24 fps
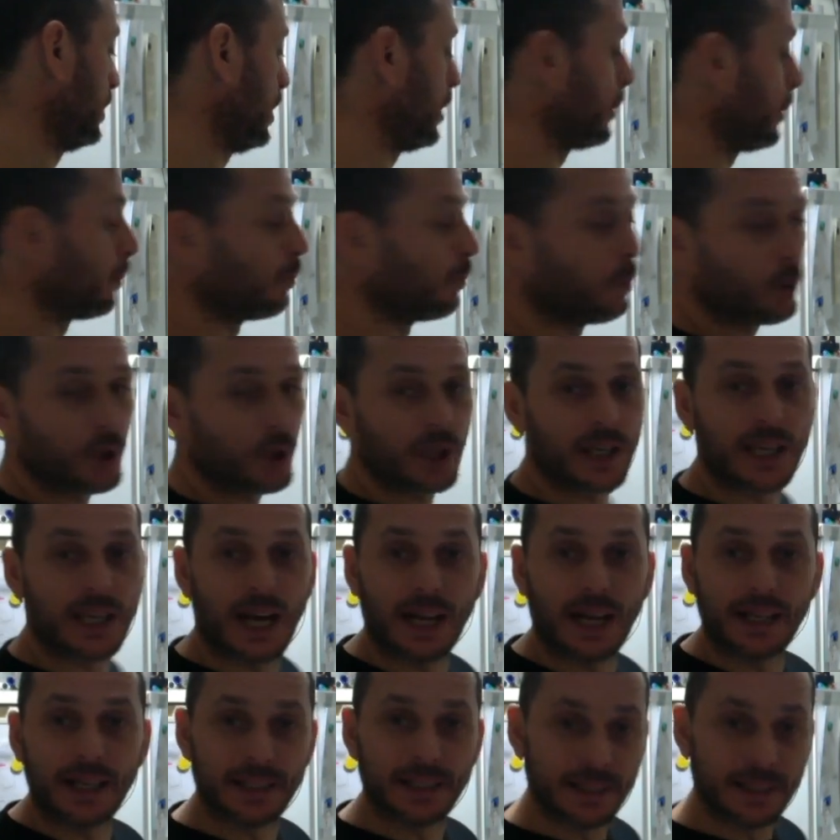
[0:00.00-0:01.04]
Buchi
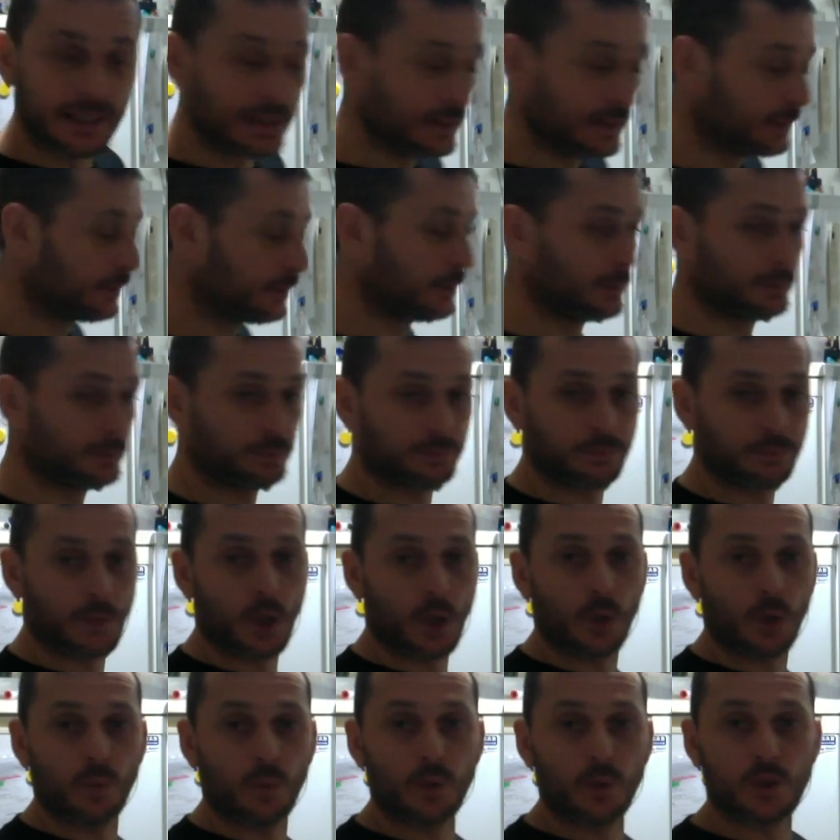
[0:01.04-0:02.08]
Garni,
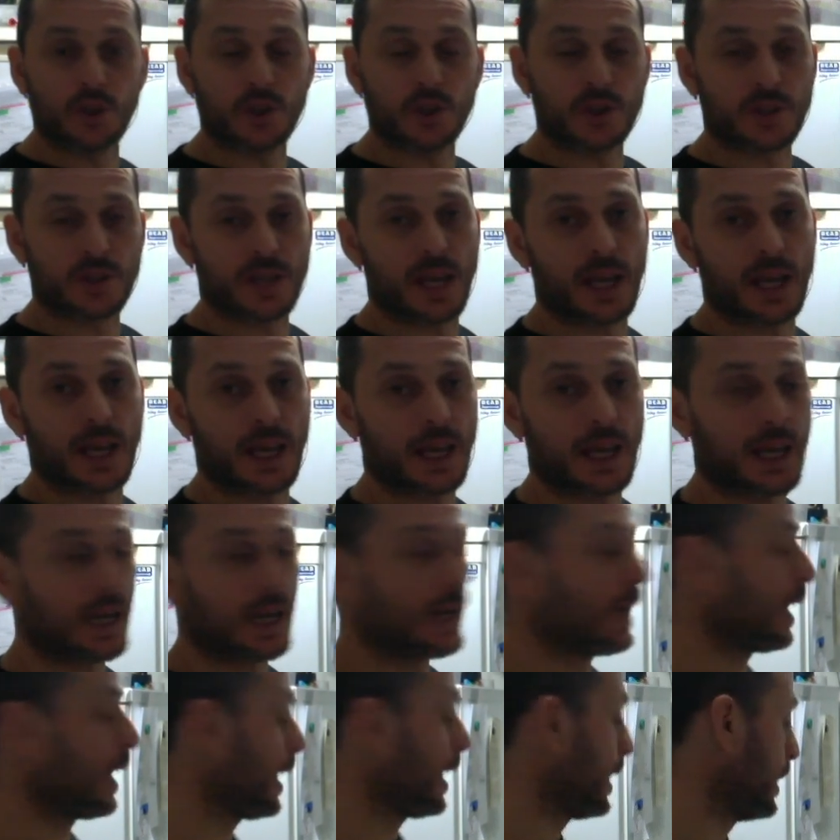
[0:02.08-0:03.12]
which is
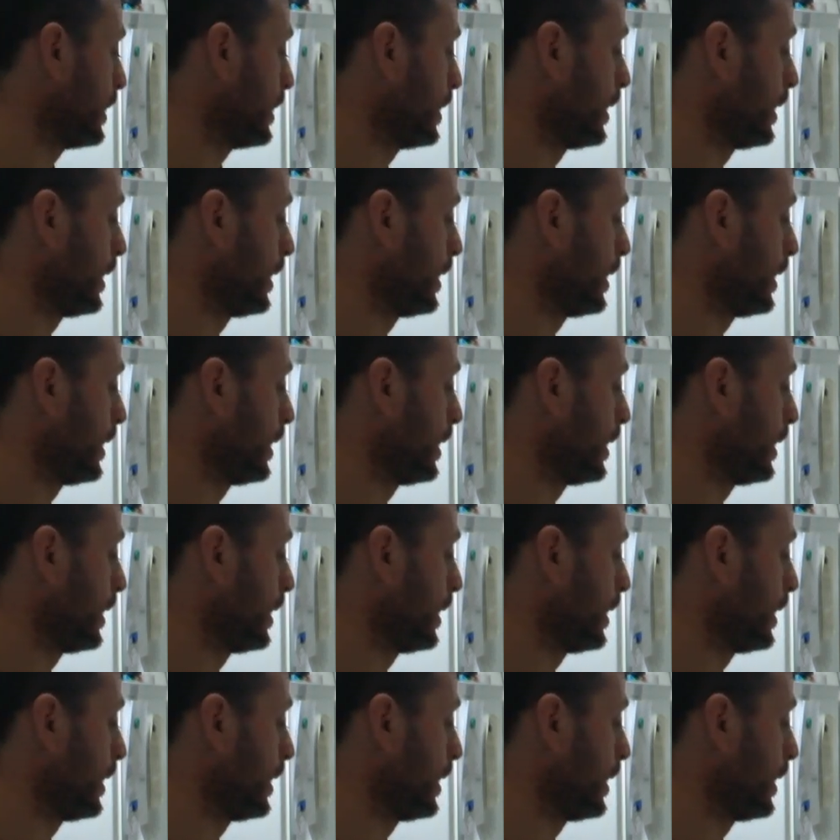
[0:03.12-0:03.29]
a